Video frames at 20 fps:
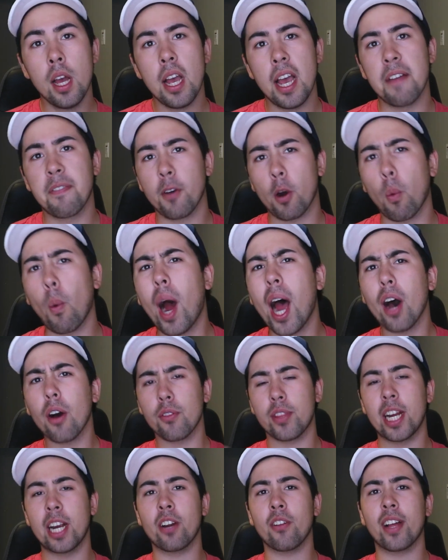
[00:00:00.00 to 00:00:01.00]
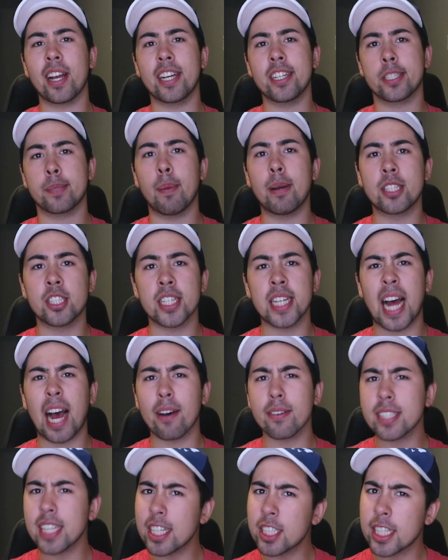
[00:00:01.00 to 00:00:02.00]
And for a while there, like I just mentioned, I
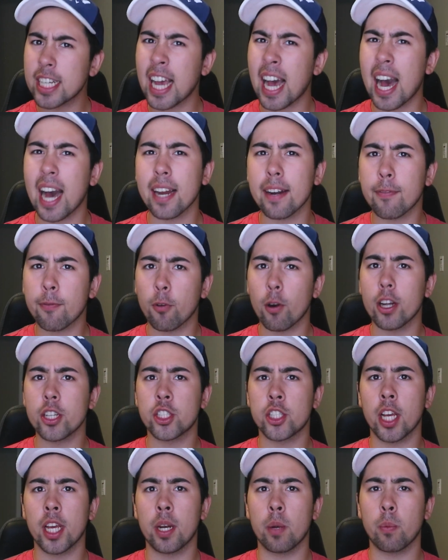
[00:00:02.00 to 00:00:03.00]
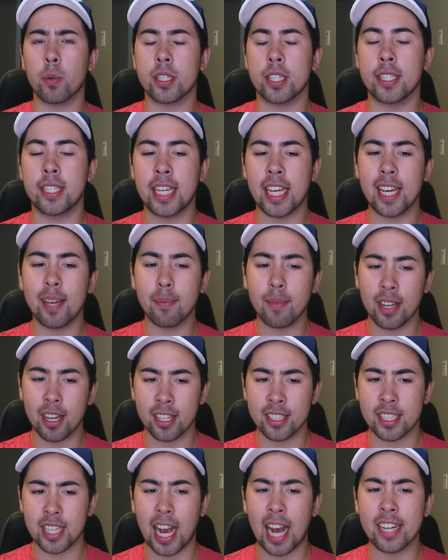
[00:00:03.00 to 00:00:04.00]
was actually kind of frustrated with the team
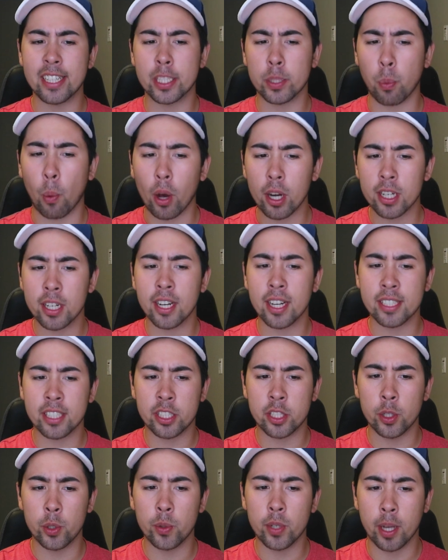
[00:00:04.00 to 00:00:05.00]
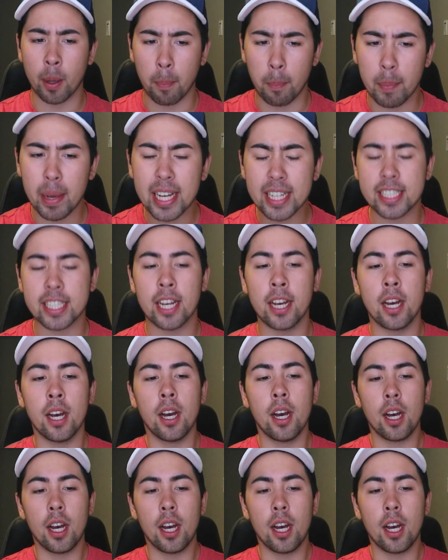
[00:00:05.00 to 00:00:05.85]
because I just wanted us to commit.